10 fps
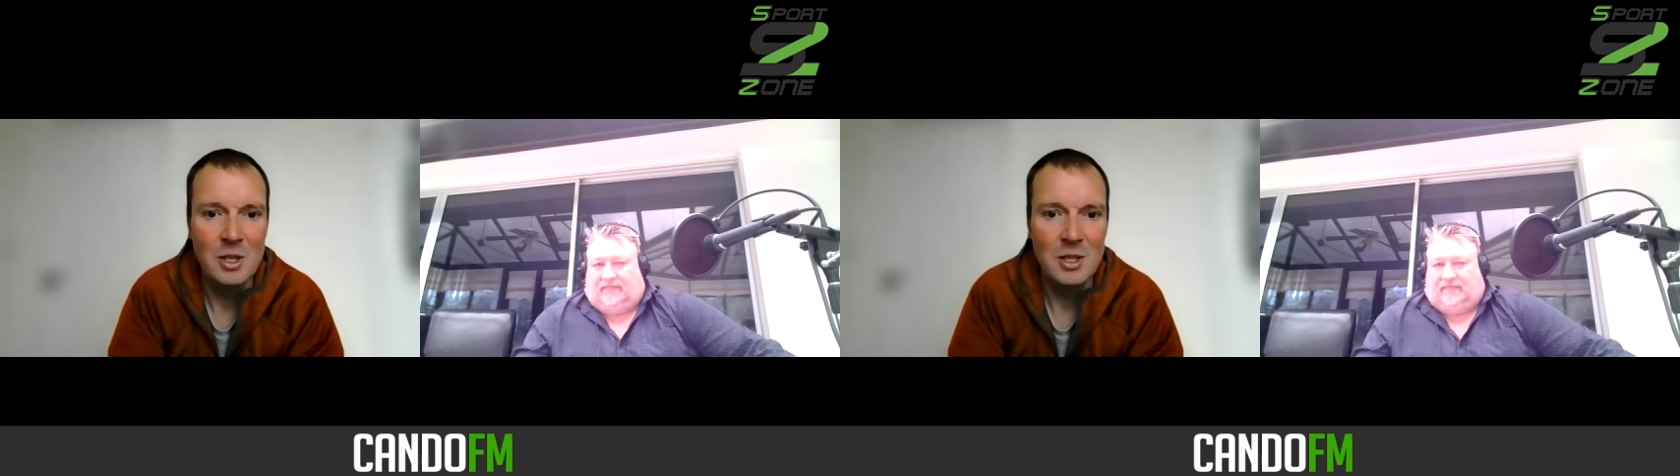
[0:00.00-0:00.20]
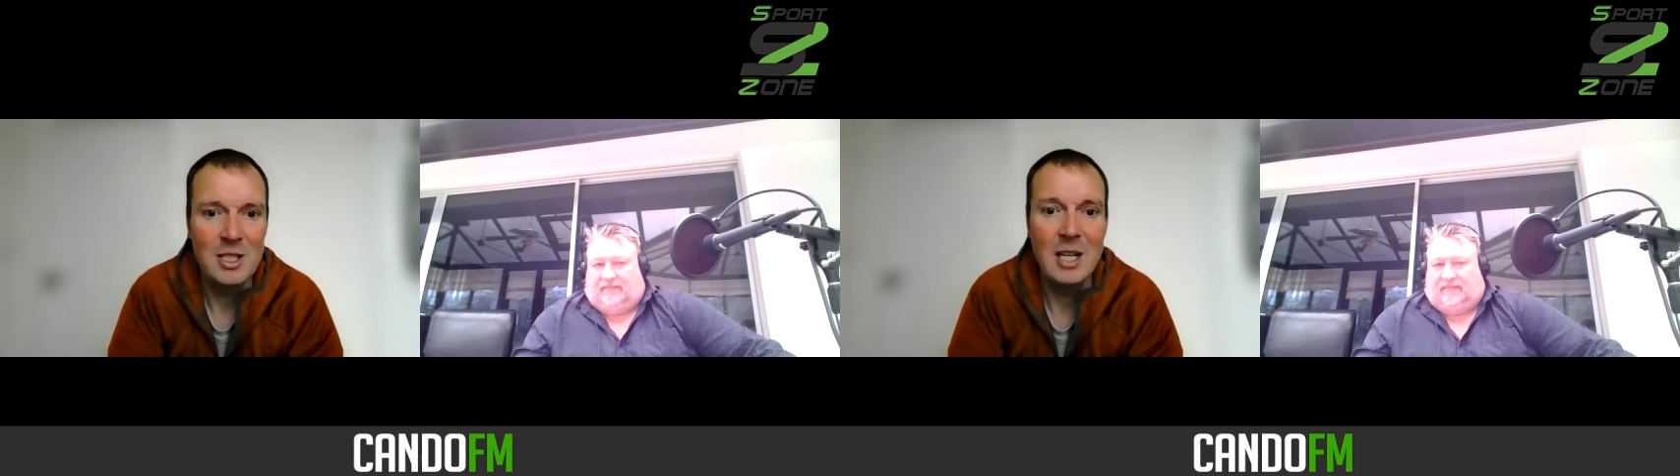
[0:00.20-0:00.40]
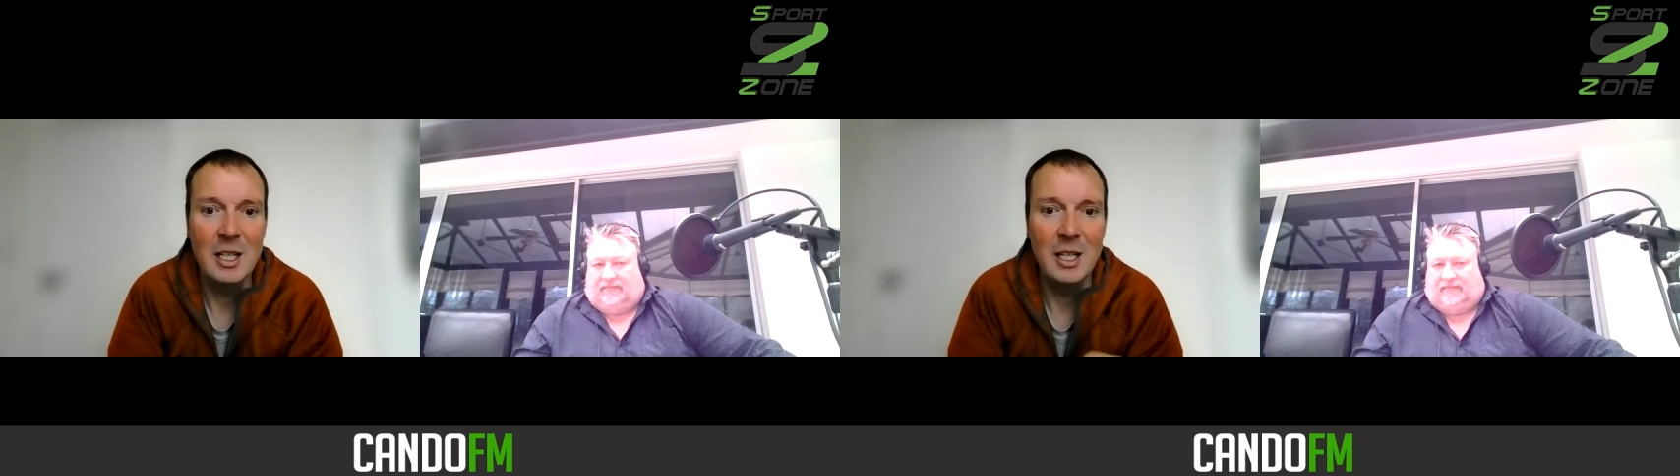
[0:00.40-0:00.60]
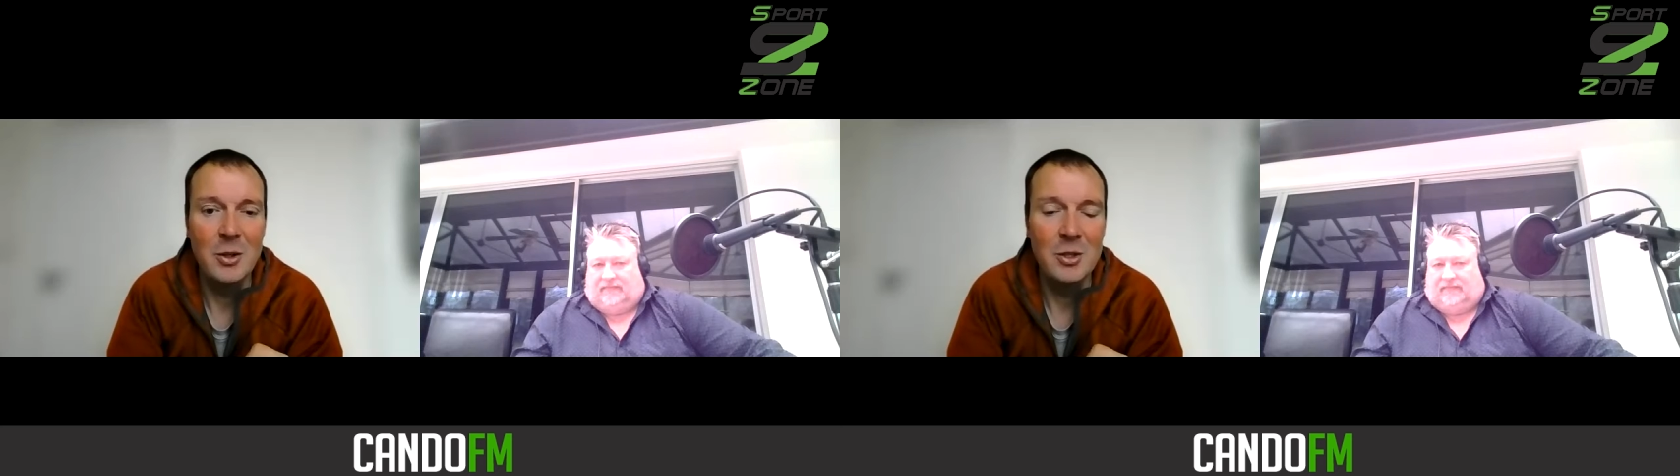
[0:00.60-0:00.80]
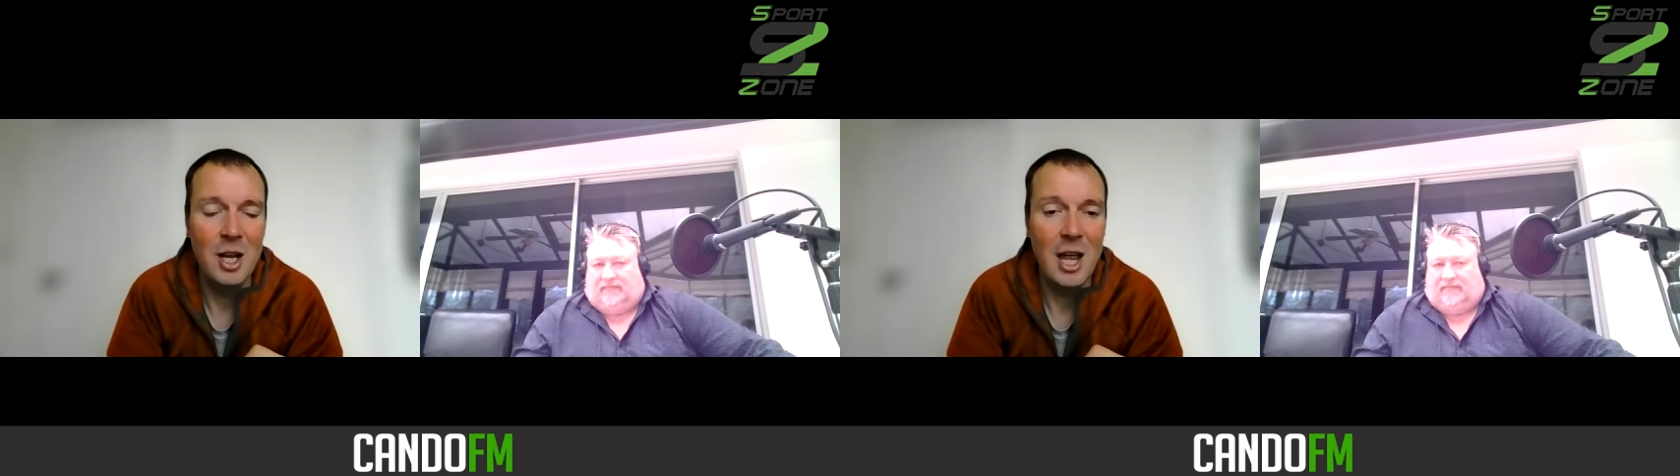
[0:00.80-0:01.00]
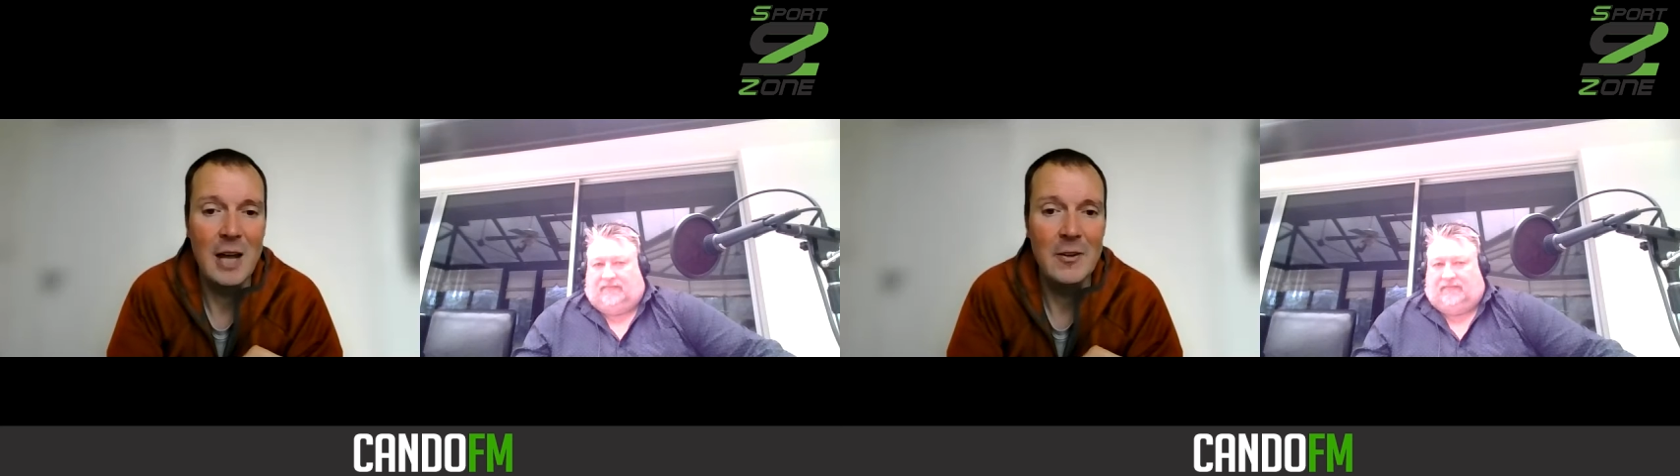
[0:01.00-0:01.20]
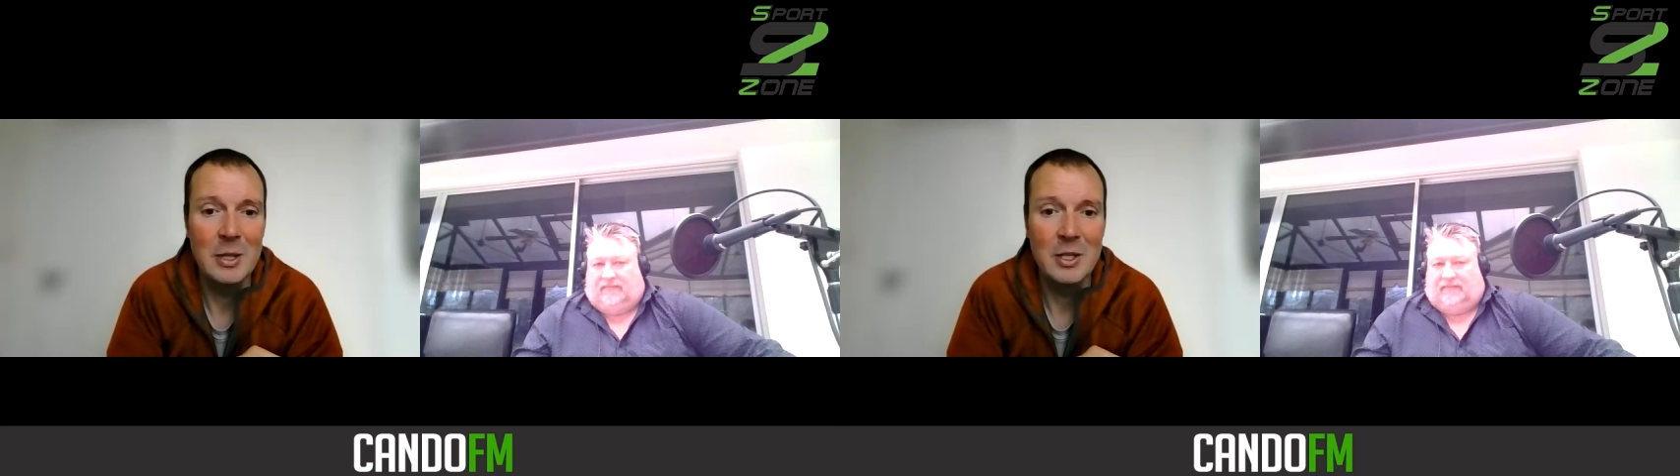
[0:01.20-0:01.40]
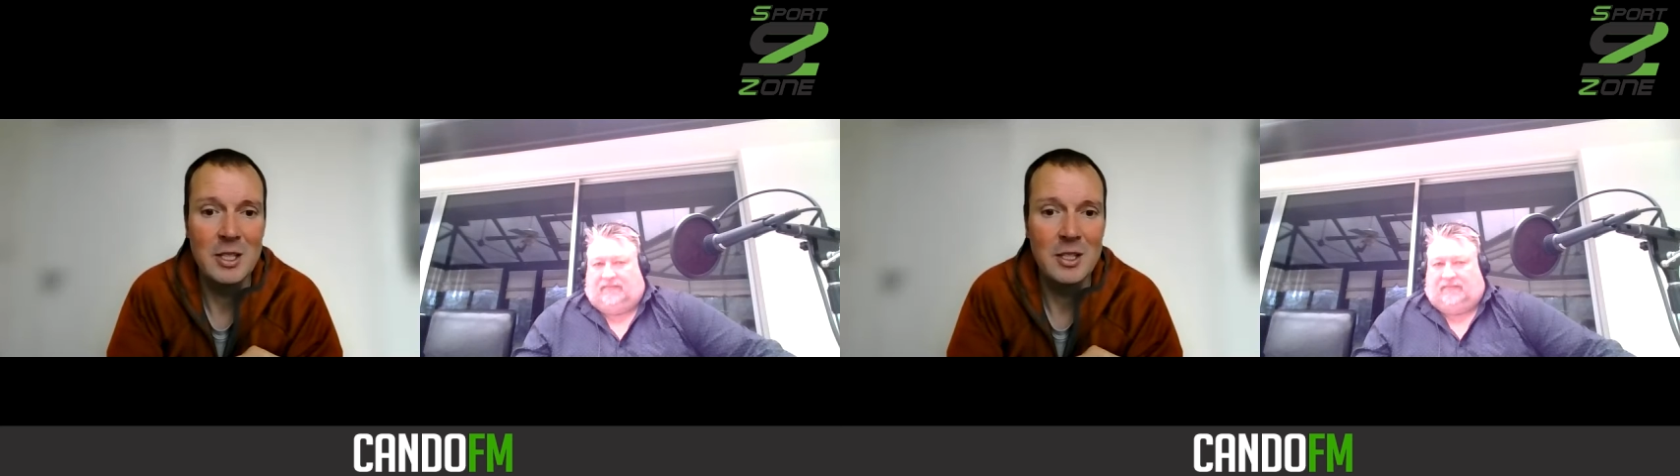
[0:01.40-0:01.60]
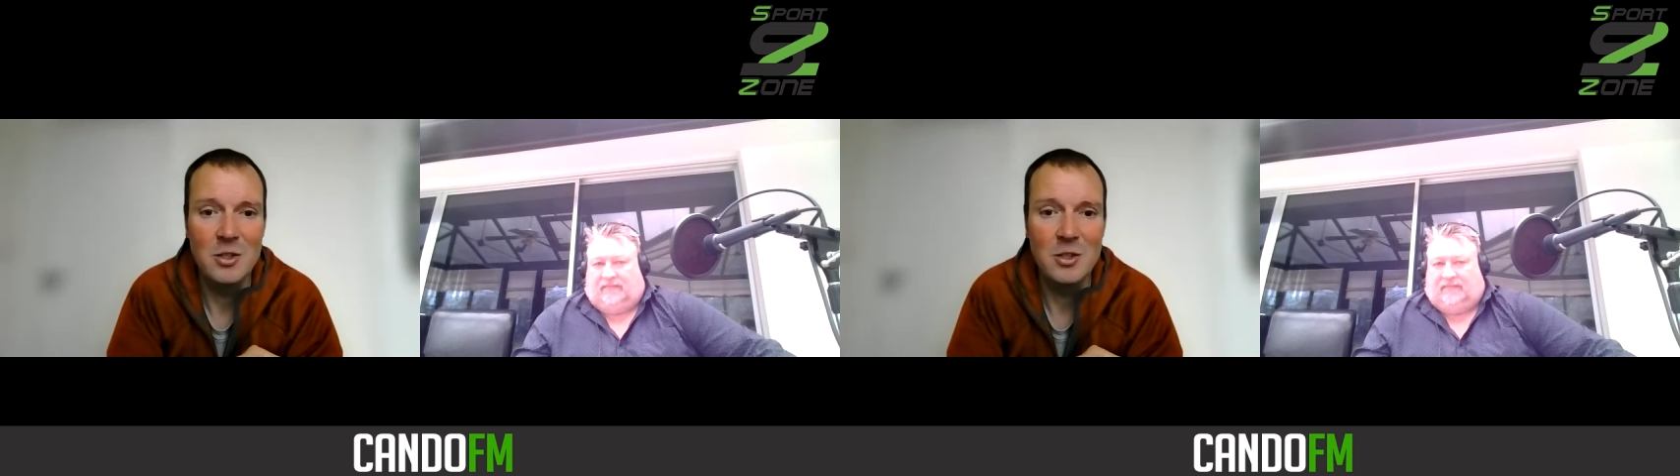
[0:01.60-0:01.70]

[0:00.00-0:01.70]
sadly lose their lives because it's